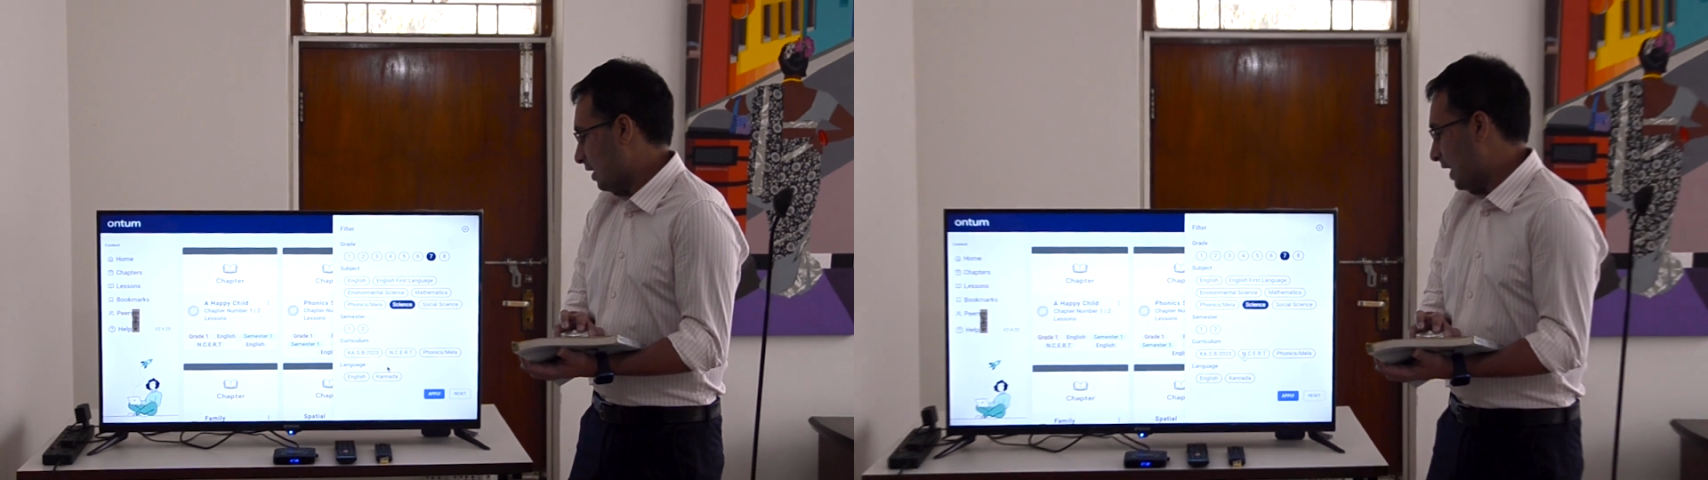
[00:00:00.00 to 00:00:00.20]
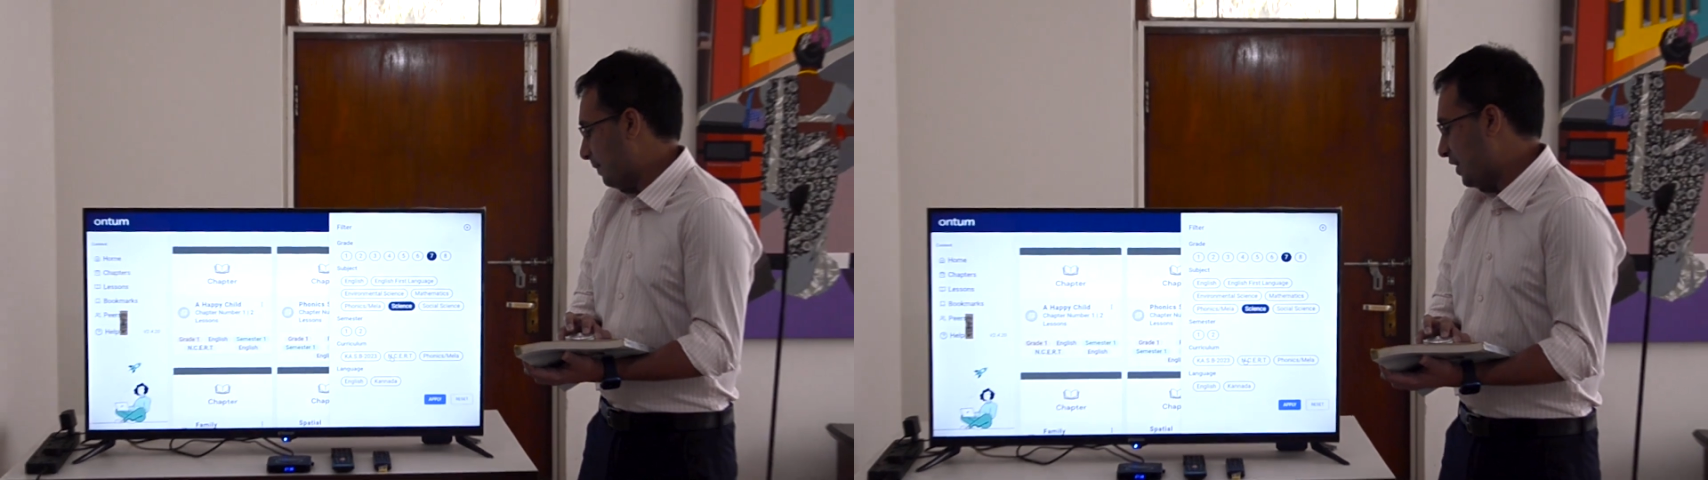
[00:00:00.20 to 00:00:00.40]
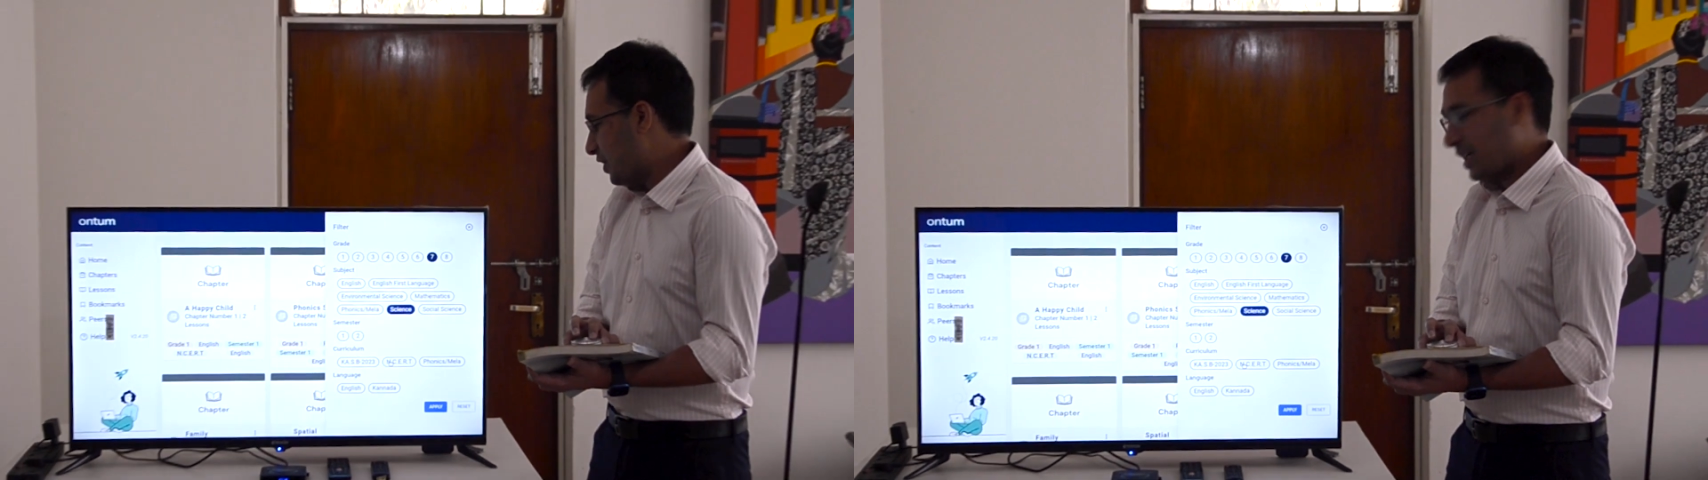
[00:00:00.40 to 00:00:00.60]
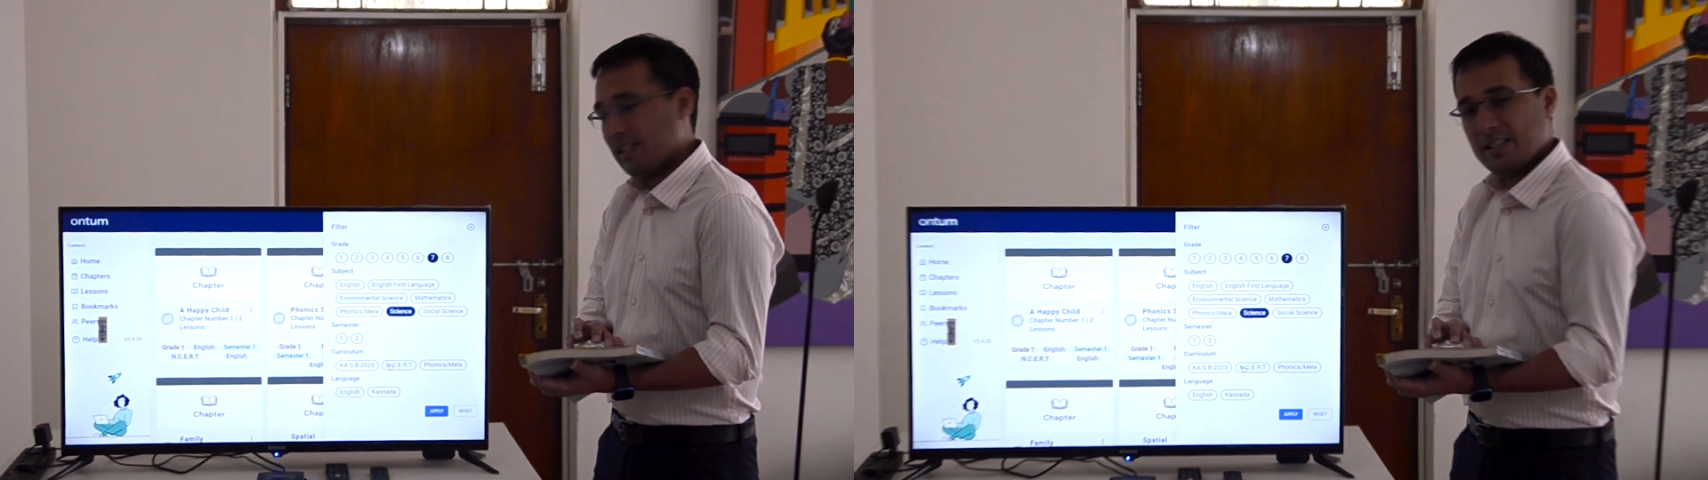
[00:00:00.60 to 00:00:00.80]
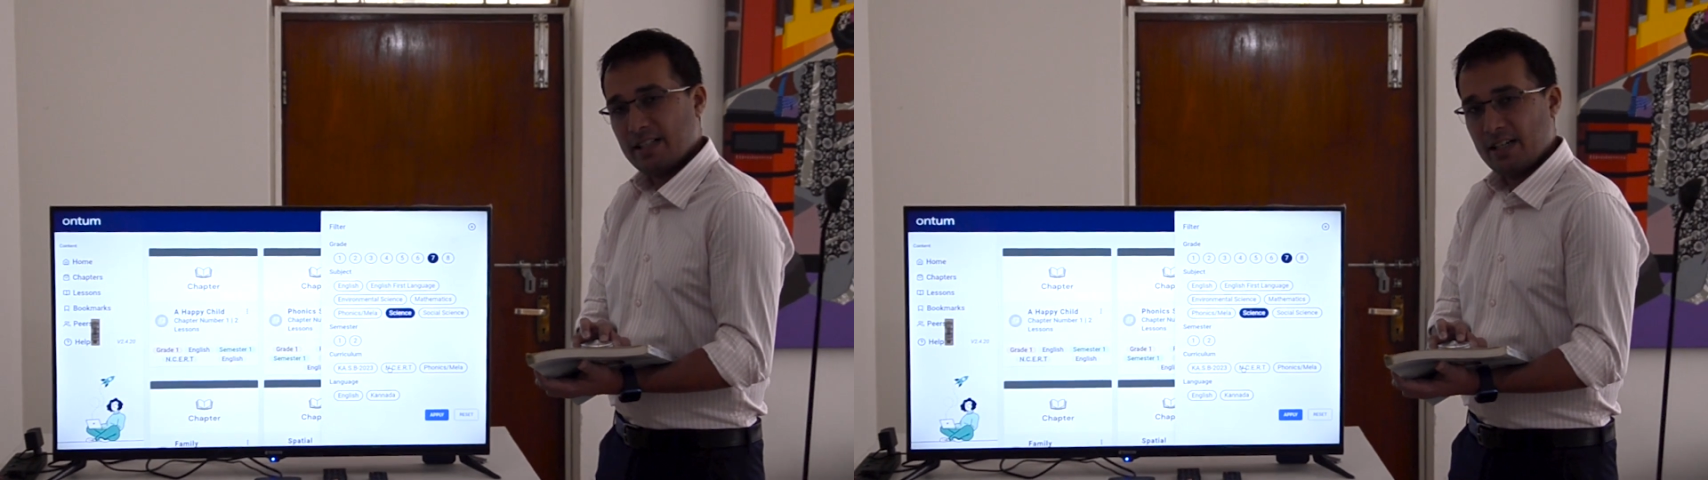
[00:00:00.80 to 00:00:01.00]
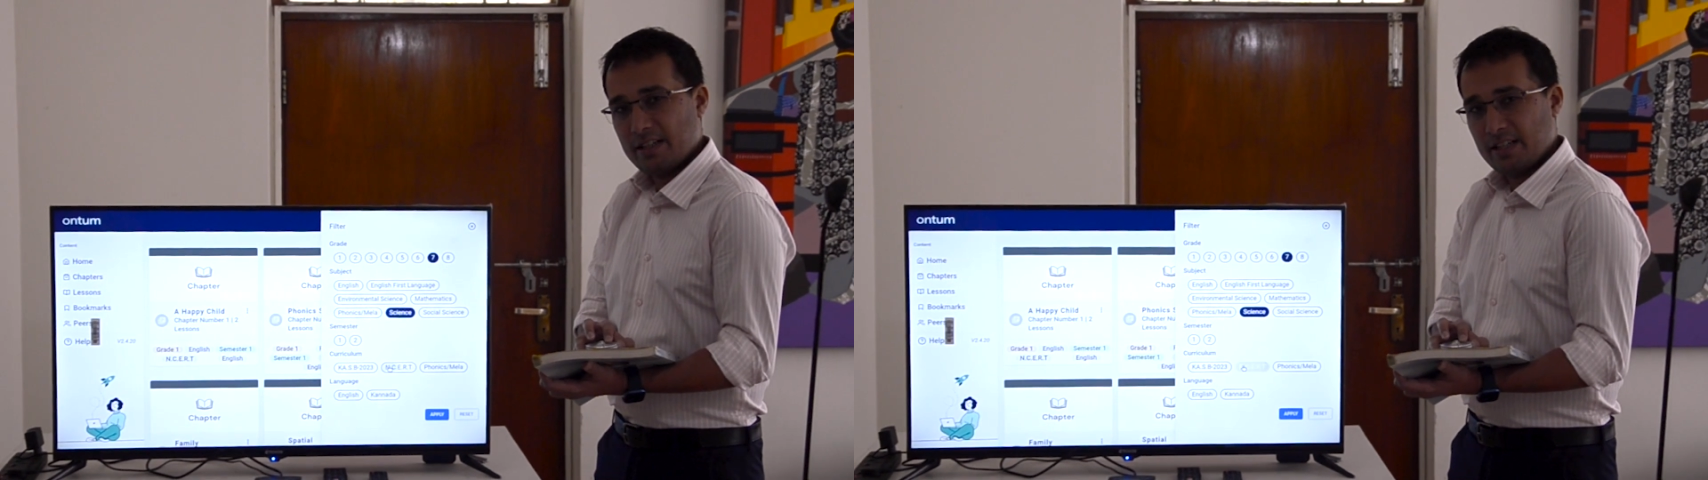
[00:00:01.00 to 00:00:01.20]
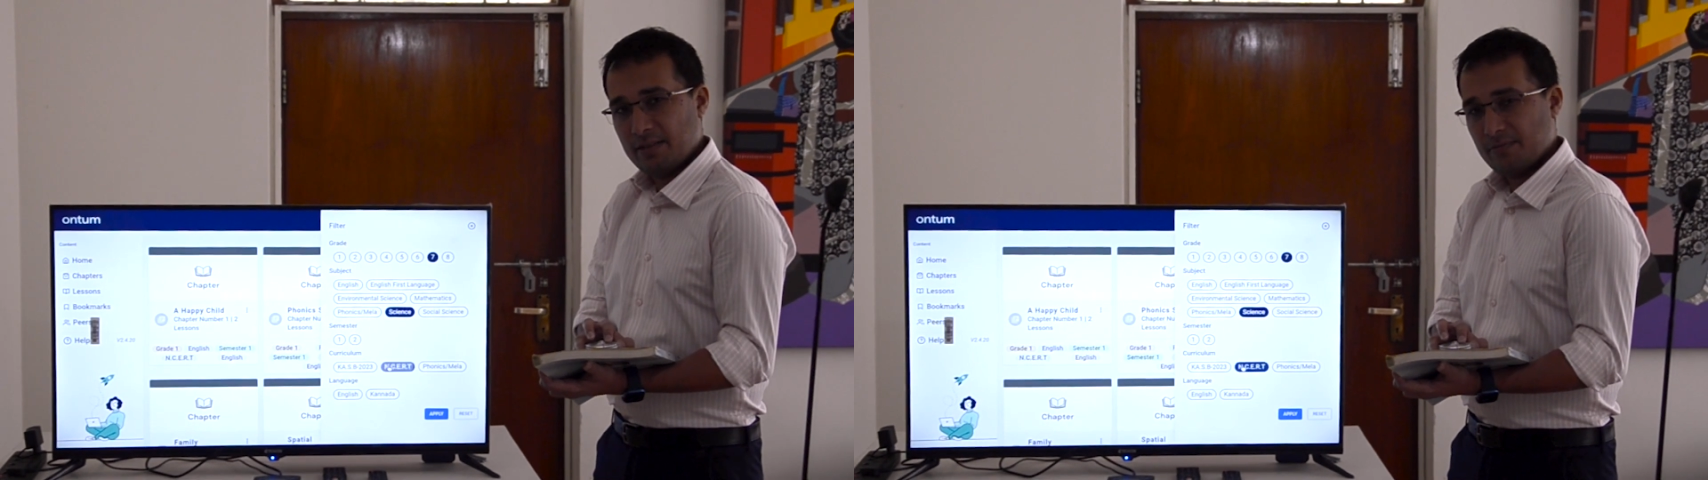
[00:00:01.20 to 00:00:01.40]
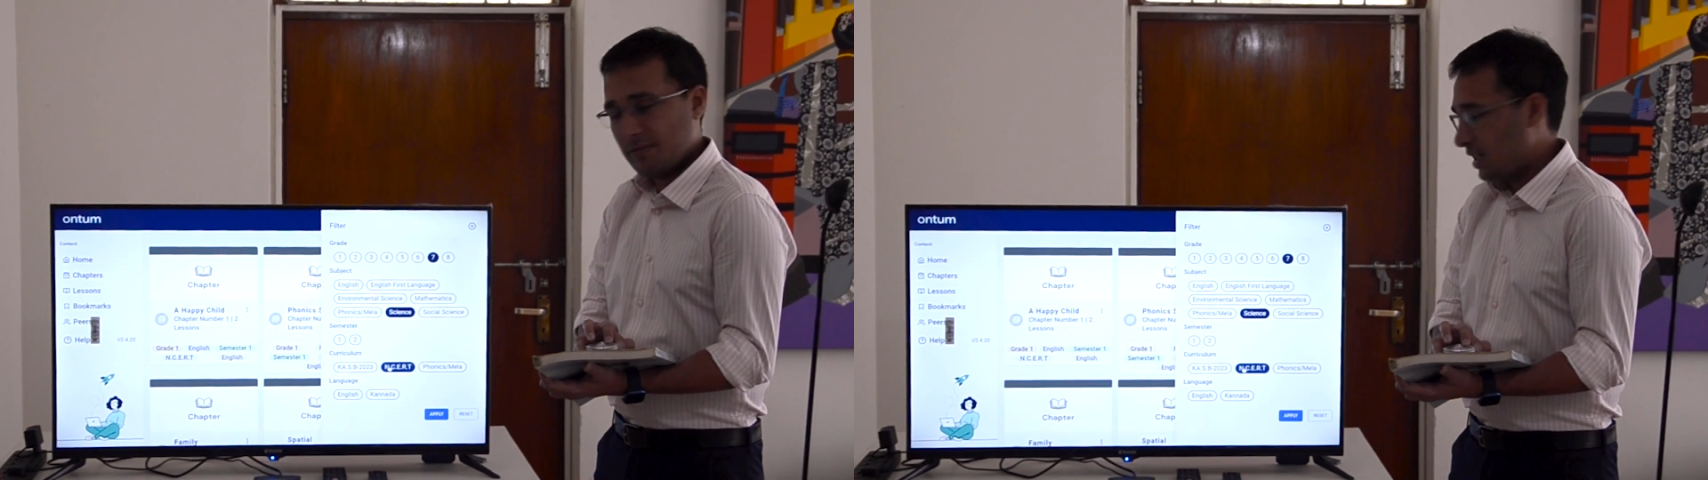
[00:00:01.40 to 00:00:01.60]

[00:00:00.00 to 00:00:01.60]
I'm teaching NCRT,